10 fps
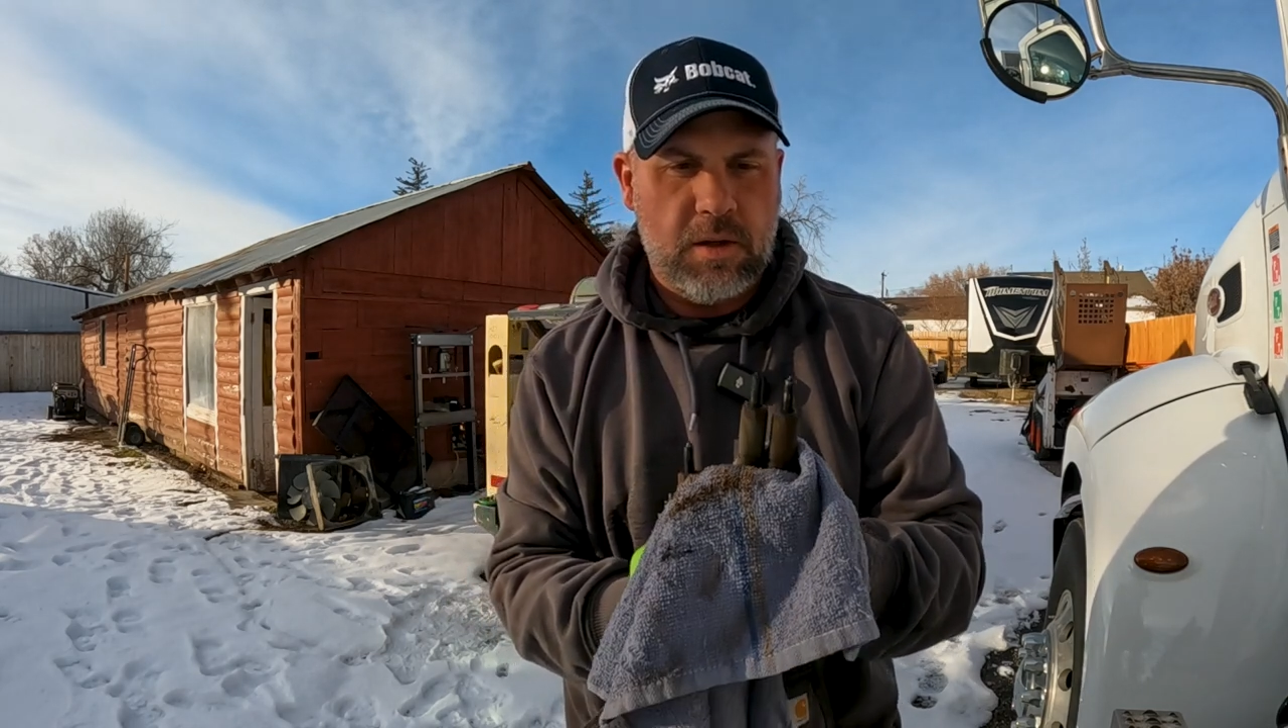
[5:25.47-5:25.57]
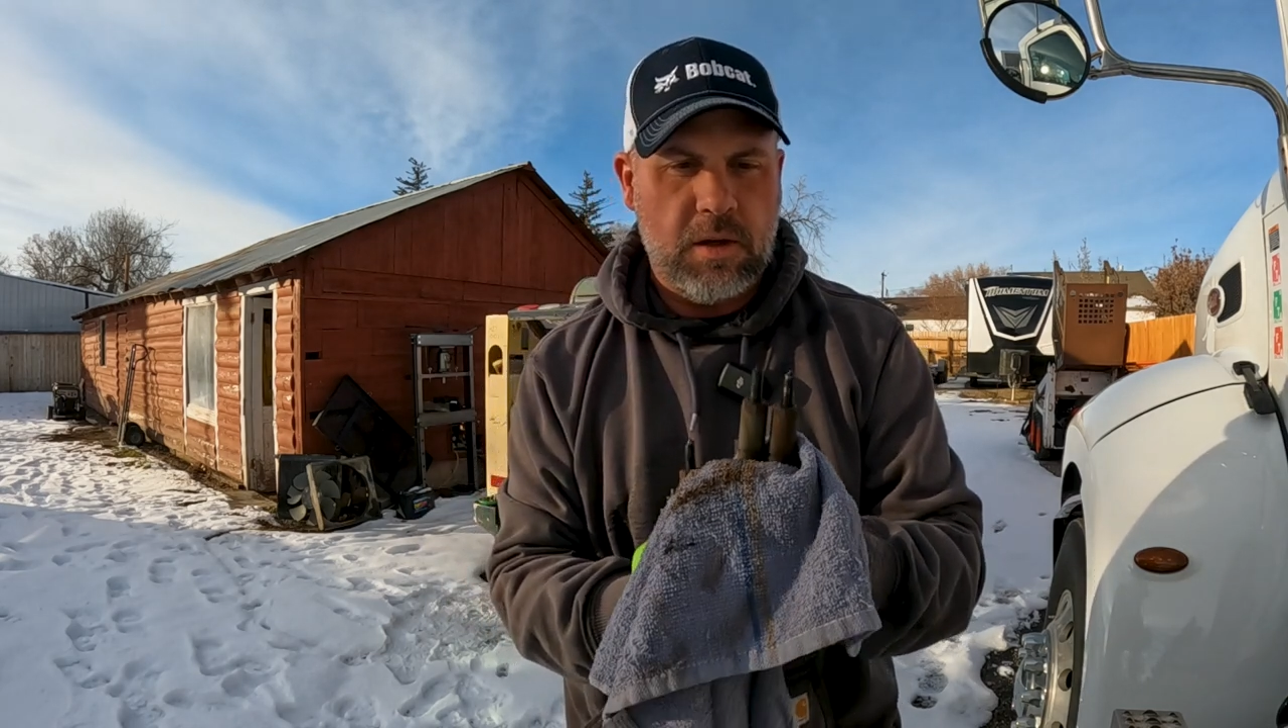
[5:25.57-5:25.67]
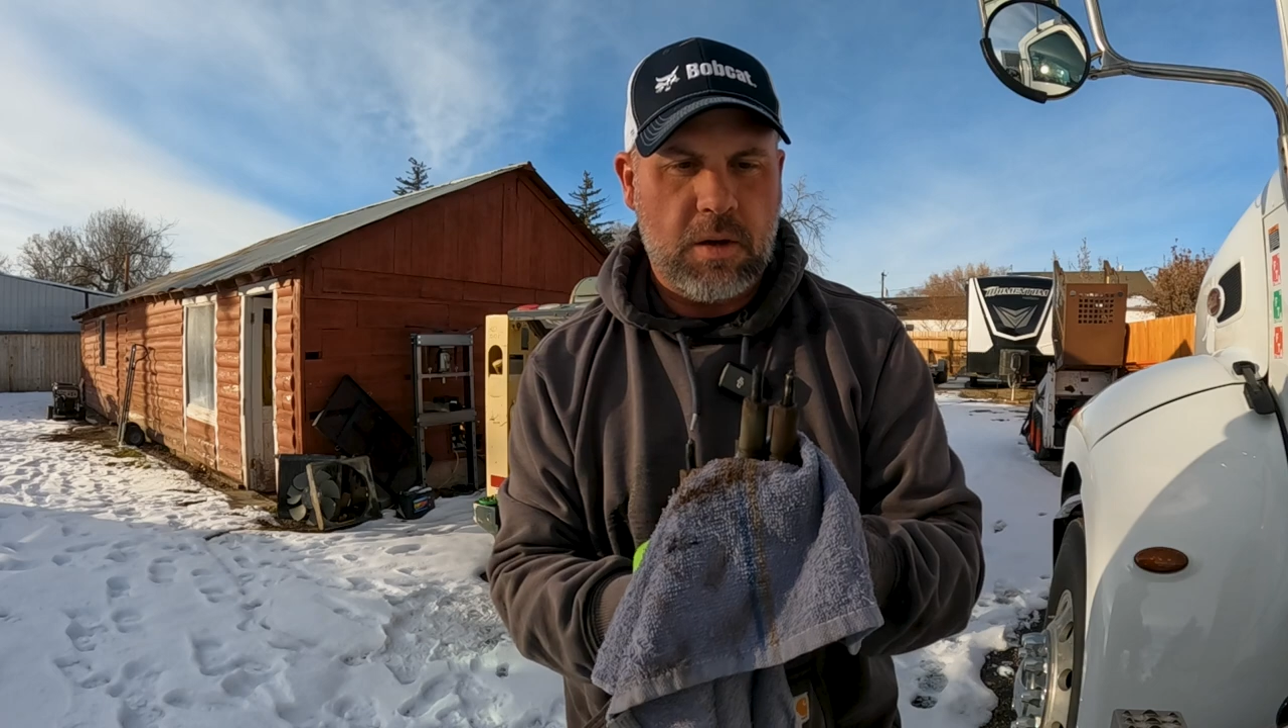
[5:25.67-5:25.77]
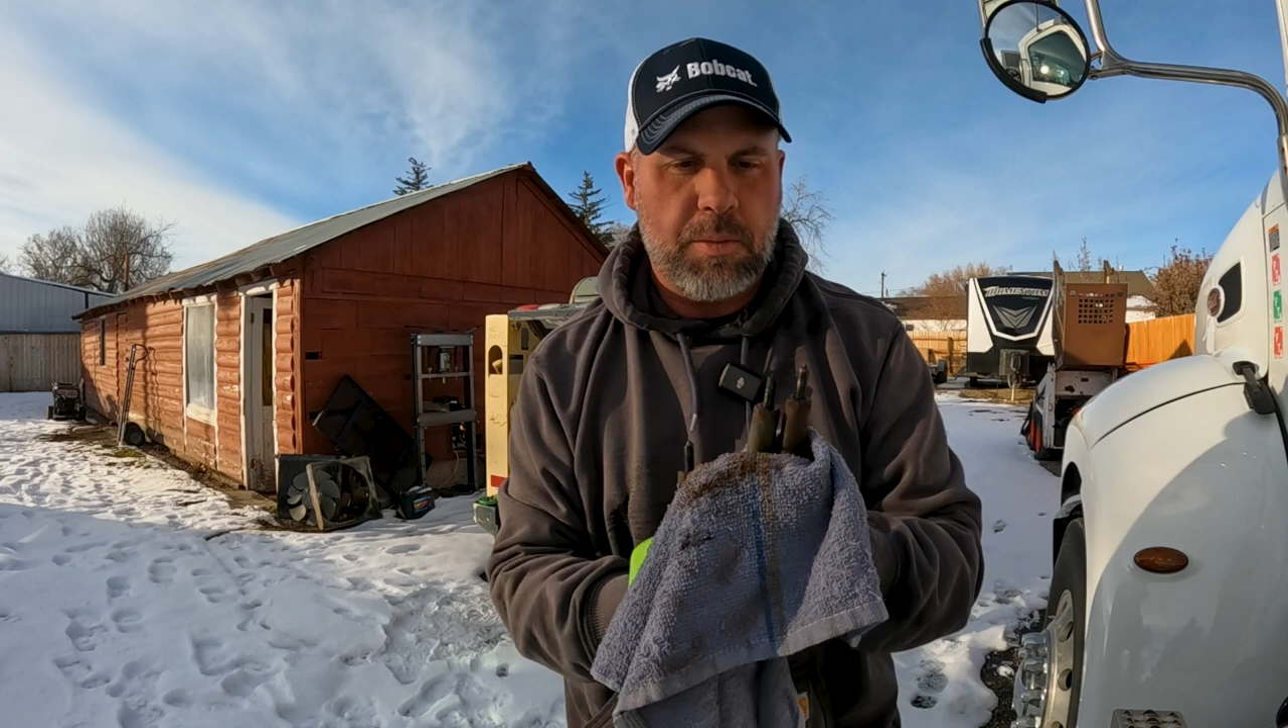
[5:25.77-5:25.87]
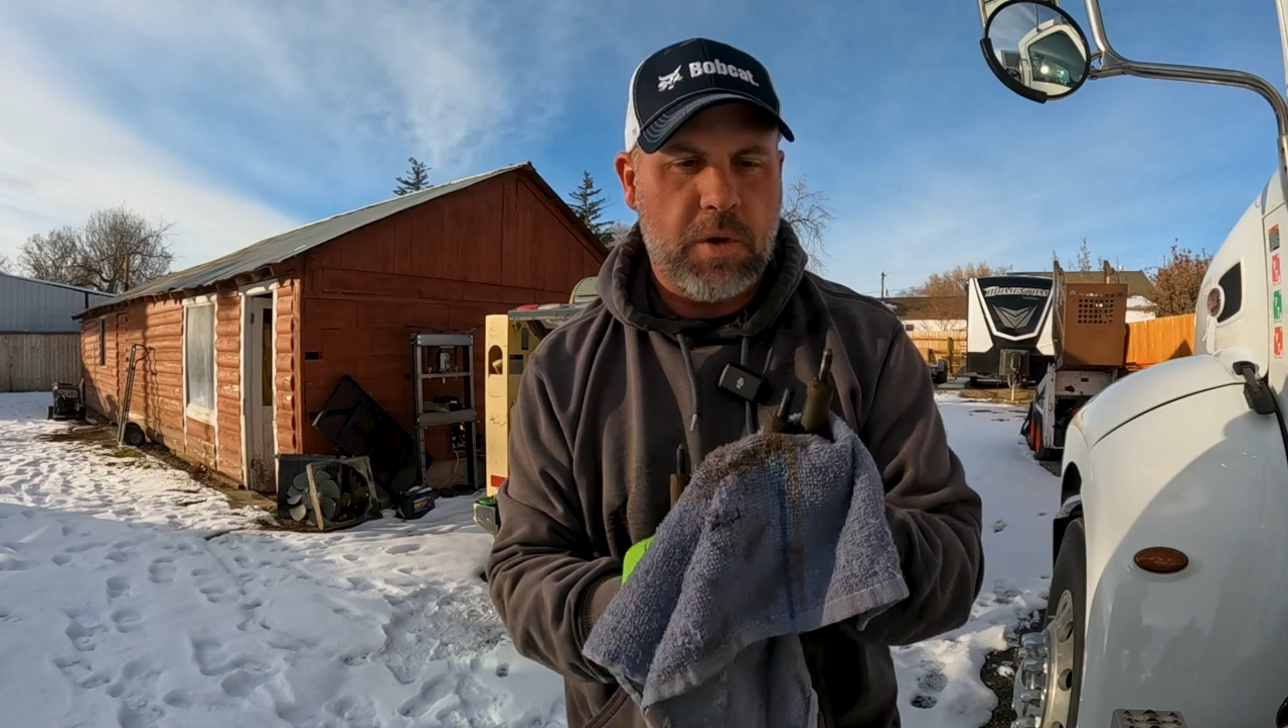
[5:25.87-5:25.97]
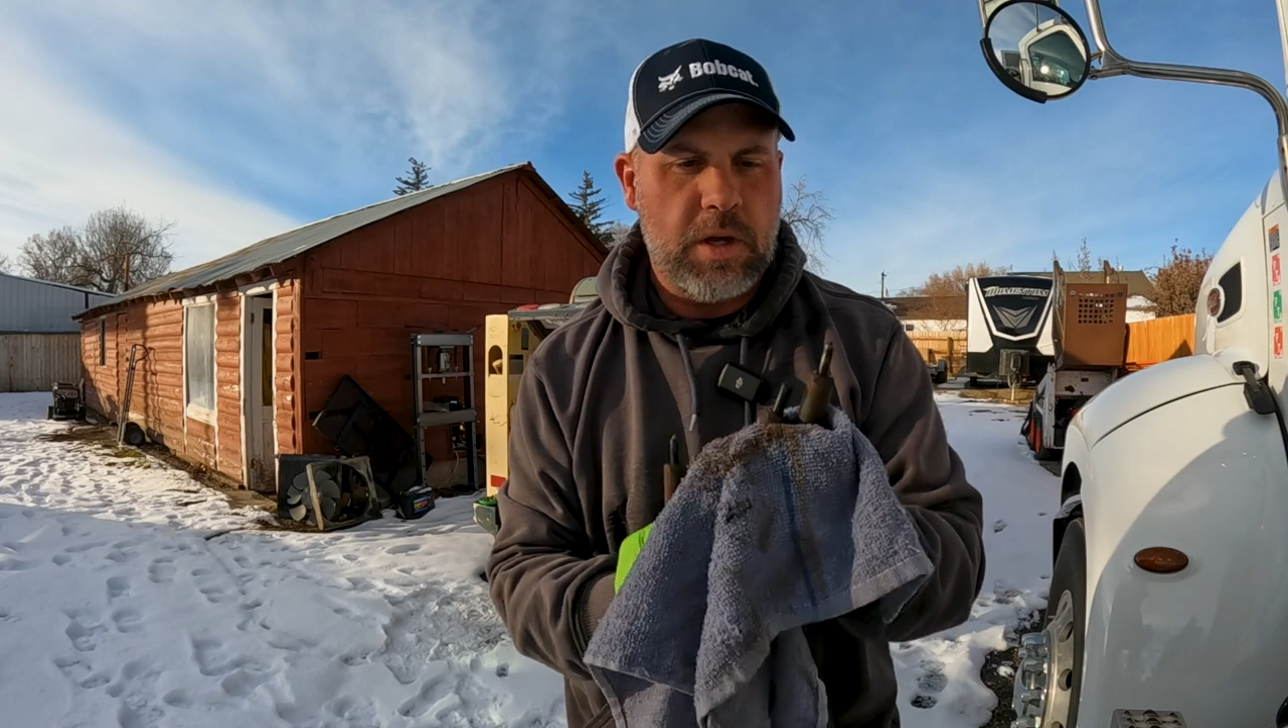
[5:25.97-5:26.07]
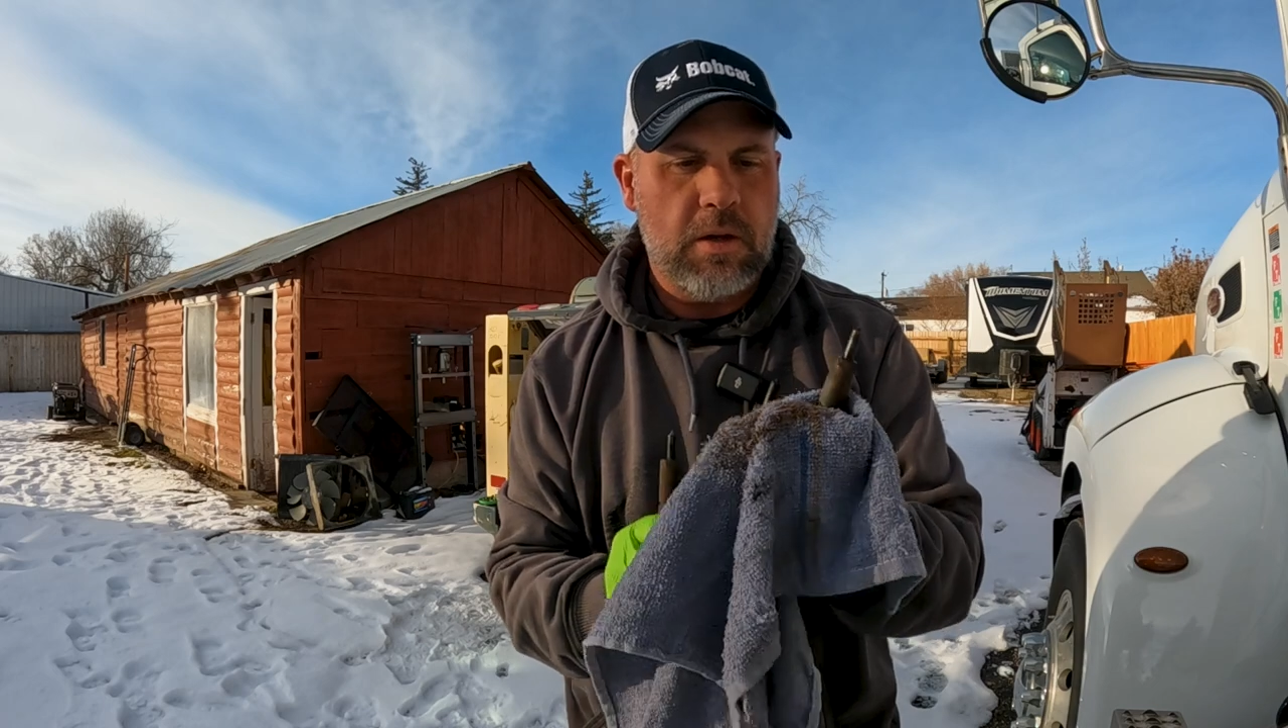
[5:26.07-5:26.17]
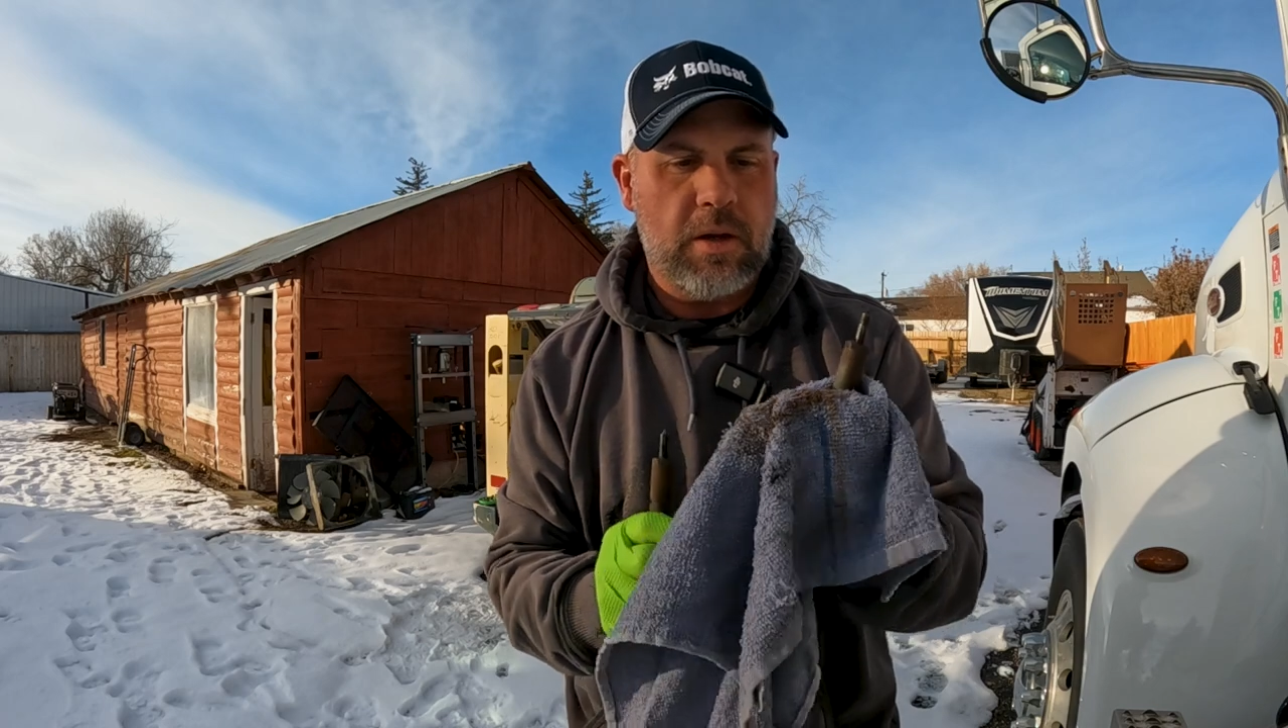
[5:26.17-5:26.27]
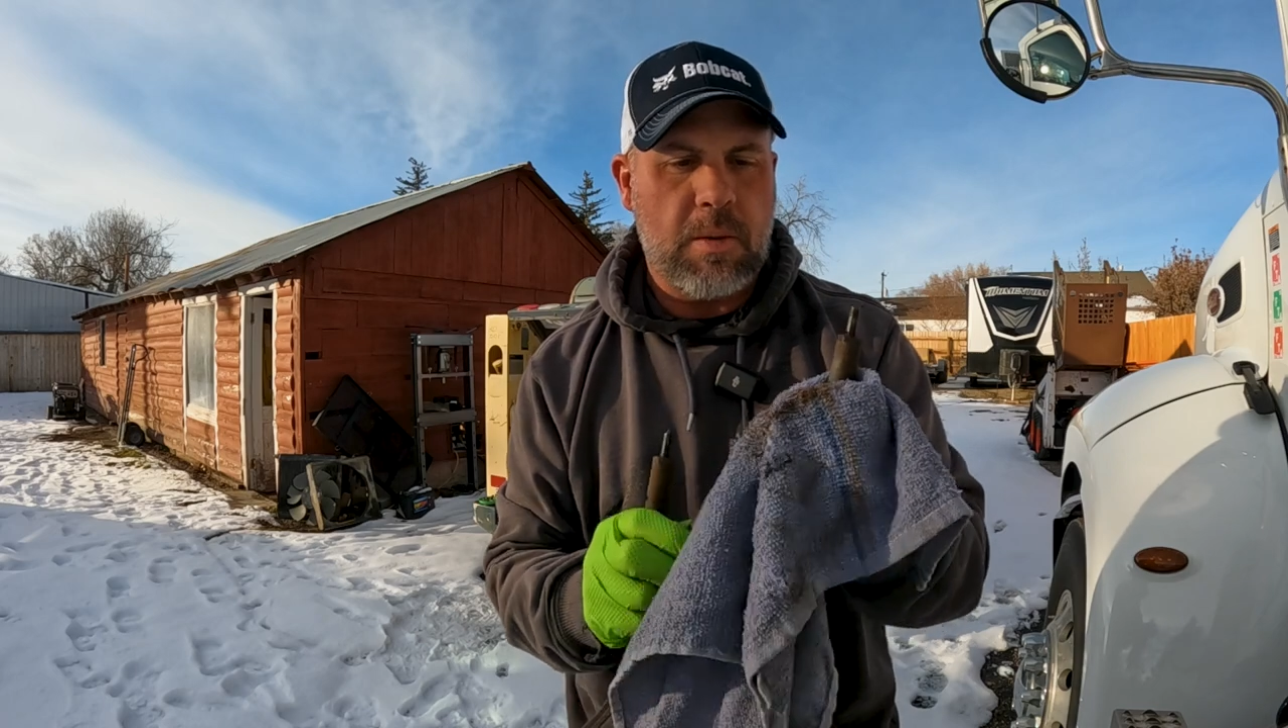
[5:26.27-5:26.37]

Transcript: look pretty good.